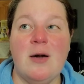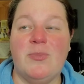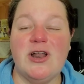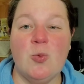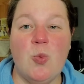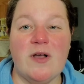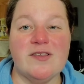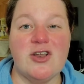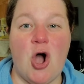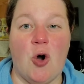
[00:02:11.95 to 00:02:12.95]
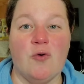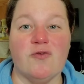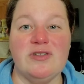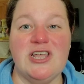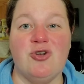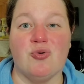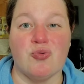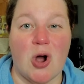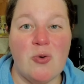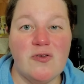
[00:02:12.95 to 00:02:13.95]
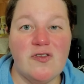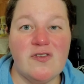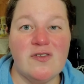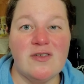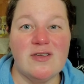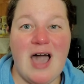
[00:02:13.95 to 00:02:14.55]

but it wasn't overly gross.